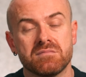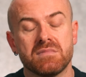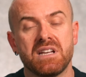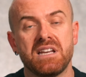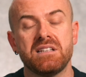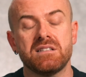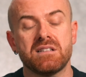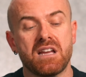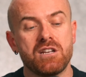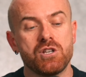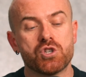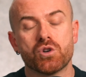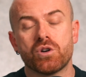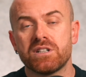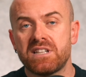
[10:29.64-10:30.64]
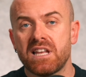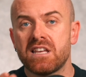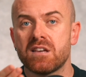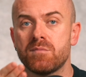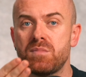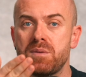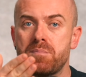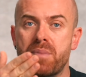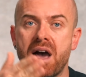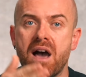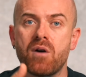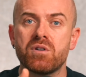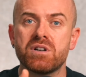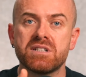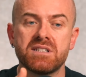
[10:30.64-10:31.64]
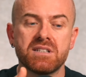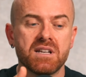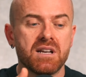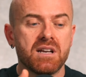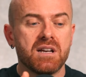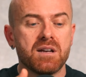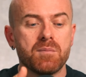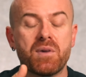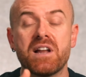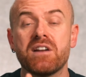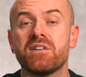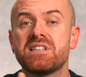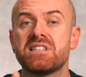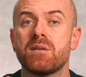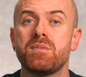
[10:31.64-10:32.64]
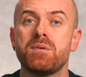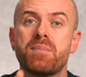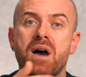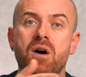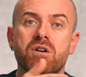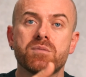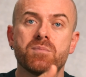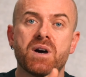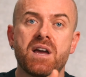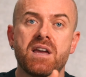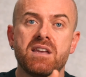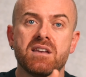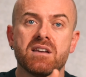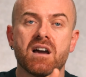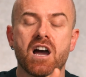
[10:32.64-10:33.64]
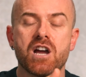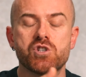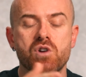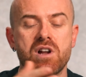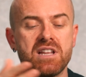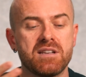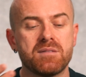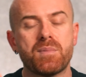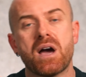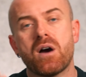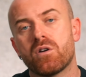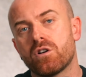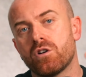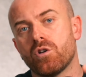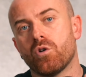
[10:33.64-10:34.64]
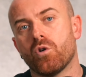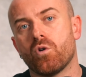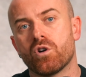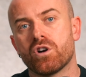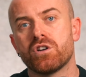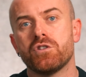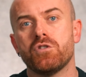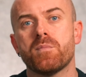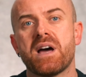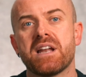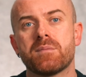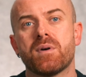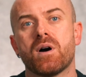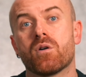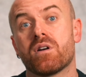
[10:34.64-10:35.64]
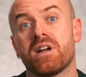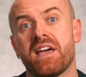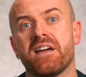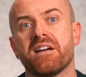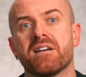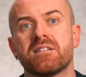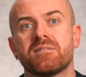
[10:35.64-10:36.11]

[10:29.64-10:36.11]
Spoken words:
in short, they can be powered, piling rigs can be powered by hydraulic power or pneumatic power, air.